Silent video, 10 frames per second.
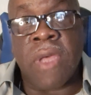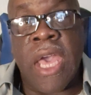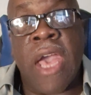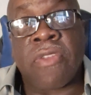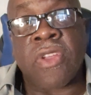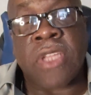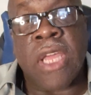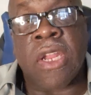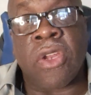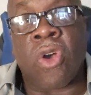
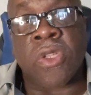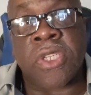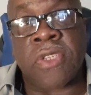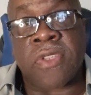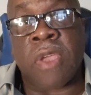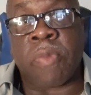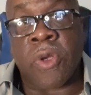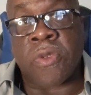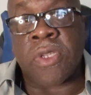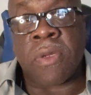agitate an autistic
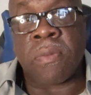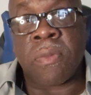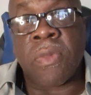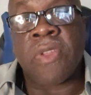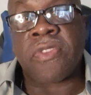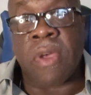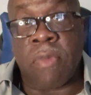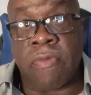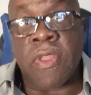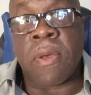person. Some
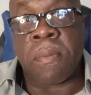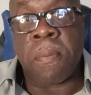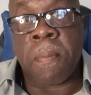of them.